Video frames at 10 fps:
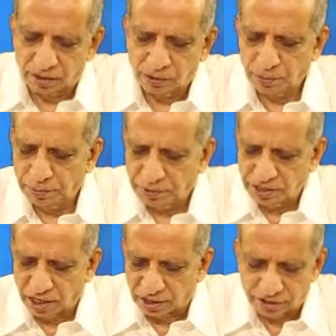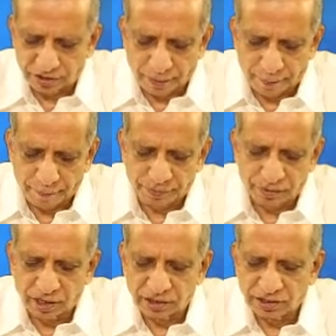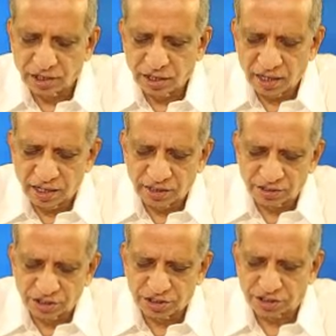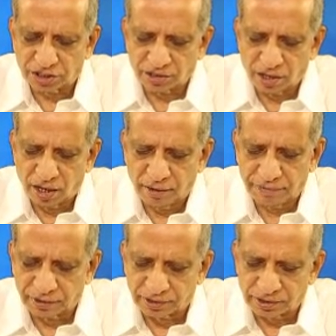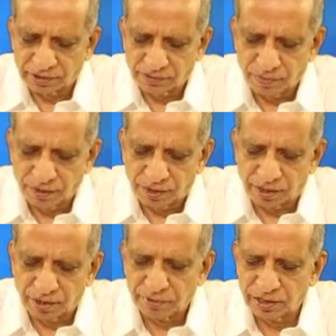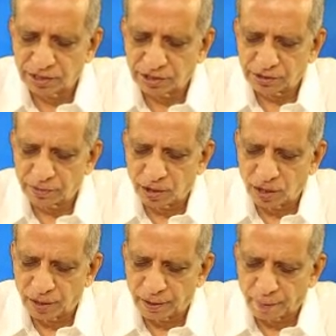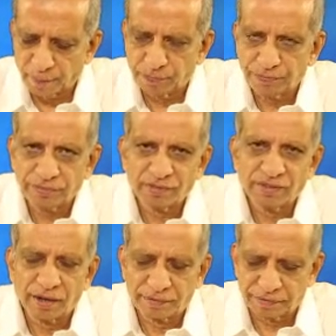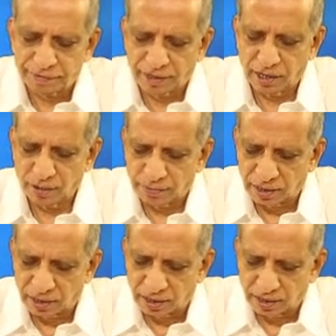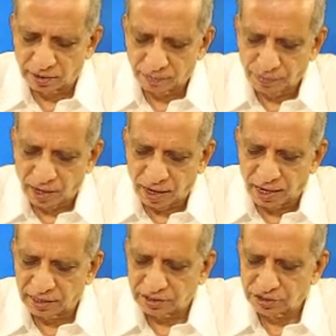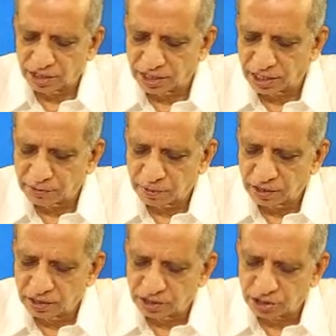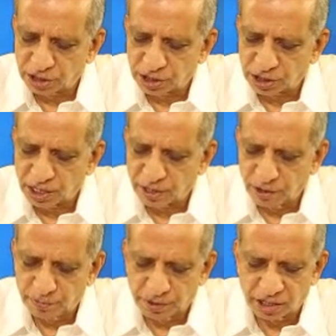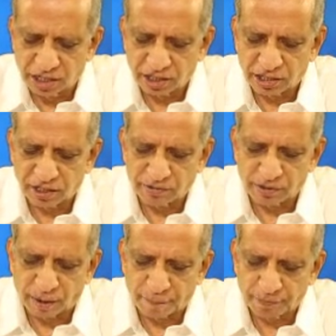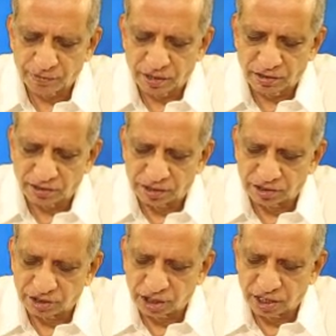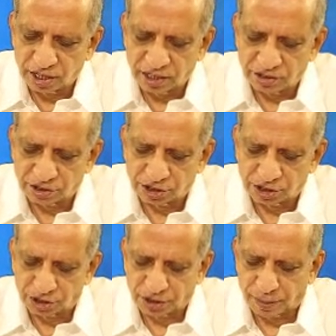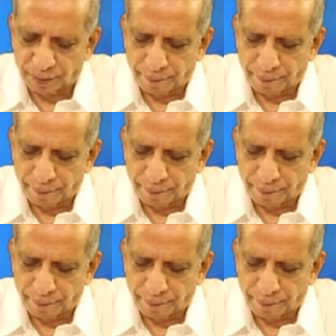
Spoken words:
To be precise, the generalization offers evidence for the phenomena as the explanations cannot be deducted from the generalization.